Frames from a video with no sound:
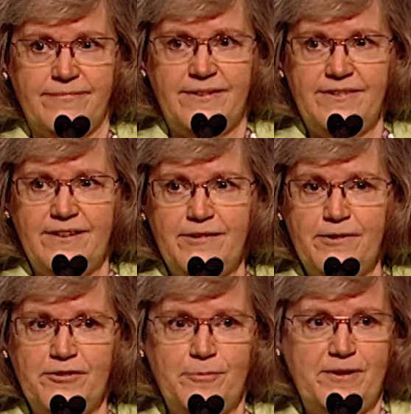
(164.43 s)
Is that a
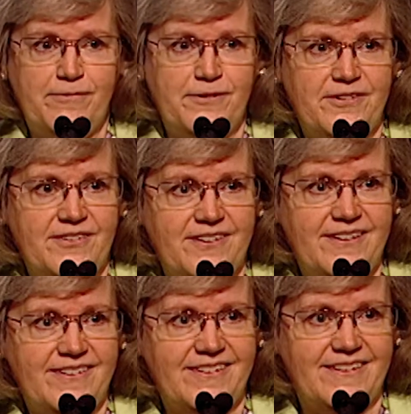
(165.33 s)
recipe for
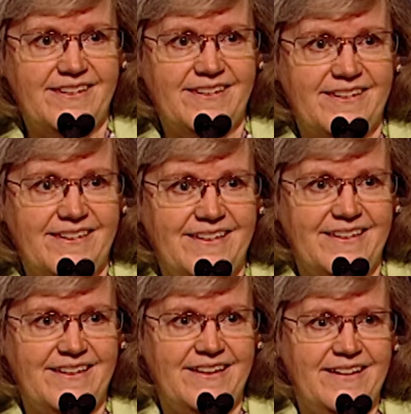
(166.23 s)
success?
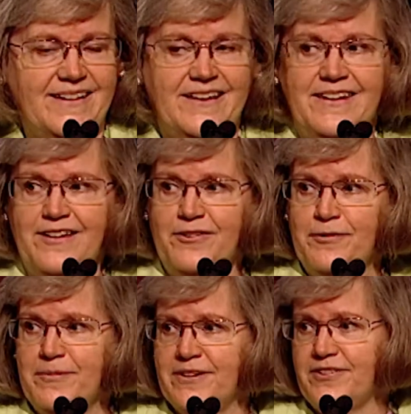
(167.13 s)
Not so
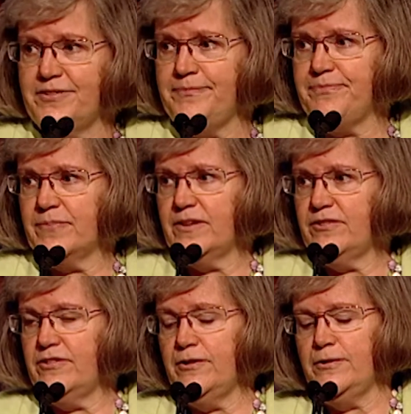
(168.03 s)
much.
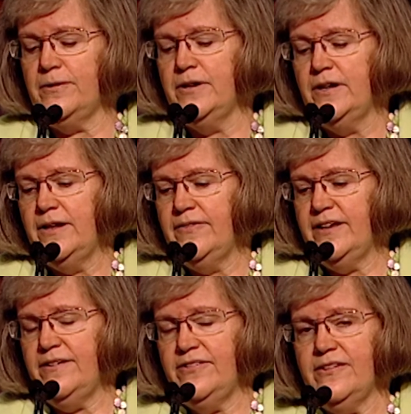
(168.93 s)
So
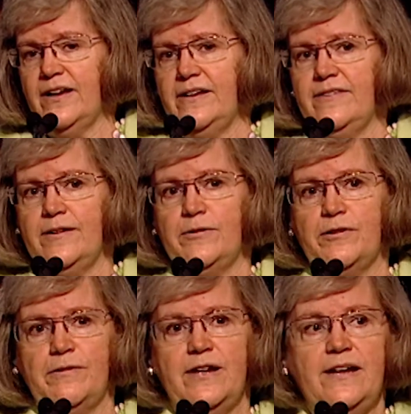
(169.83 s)
they decided they would
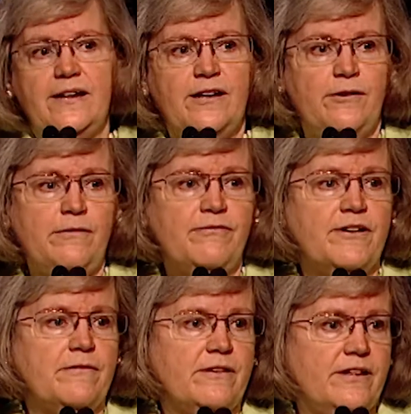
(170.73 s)
create a new
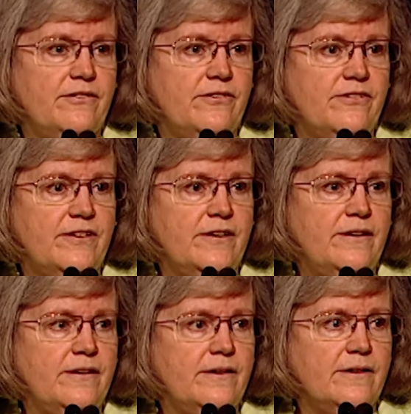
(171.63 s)
federal
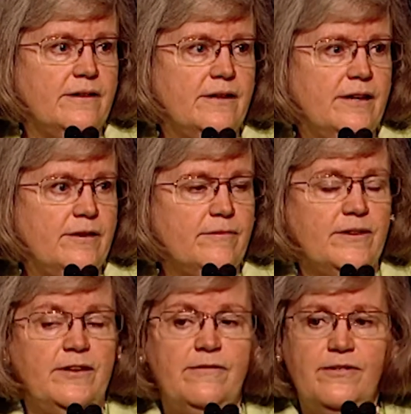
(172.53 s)
agency and
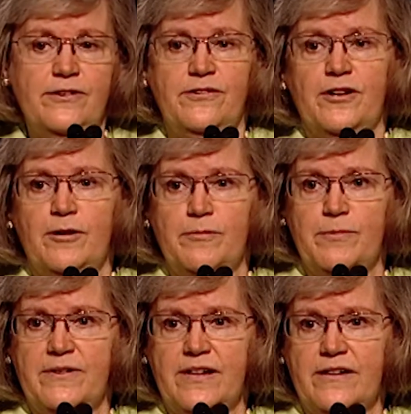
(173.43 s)
give it the job of
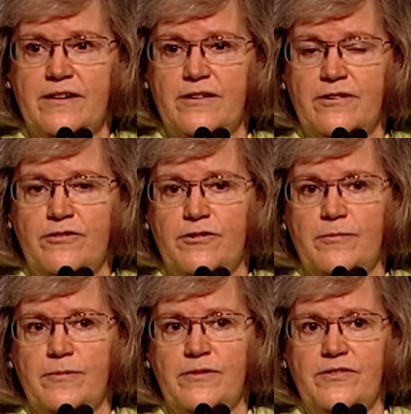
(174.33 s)
protecting
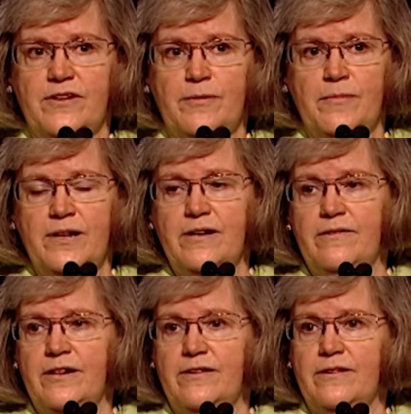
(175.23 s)
consumers and
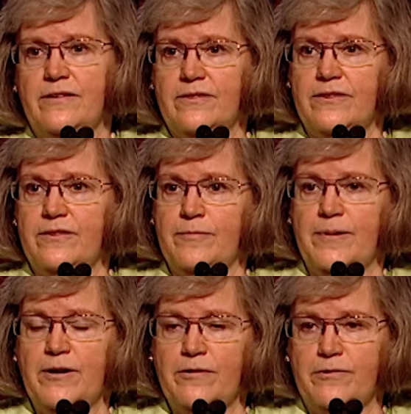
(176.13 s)
migrate the
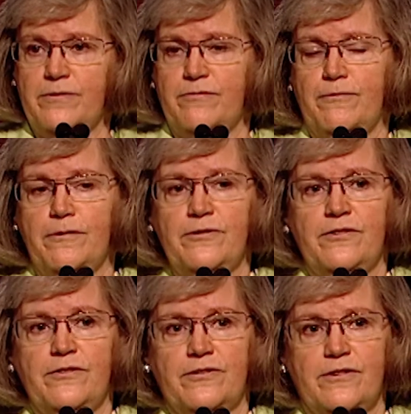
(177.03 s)
power to enforce
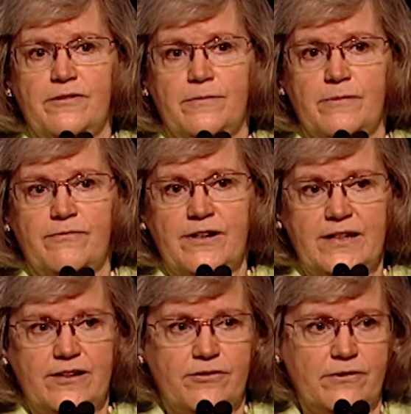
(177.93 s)
those consumer
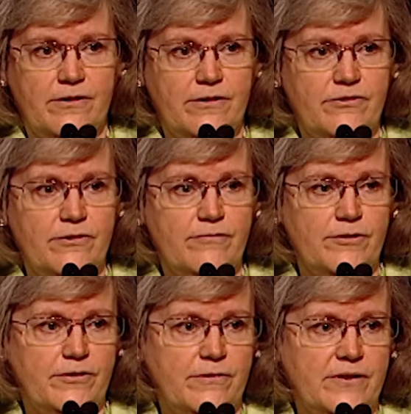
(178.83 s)
financial laws over
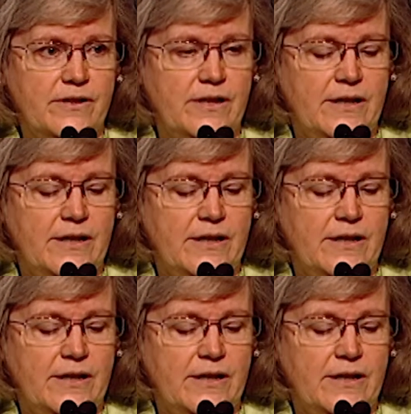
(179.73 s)
to it.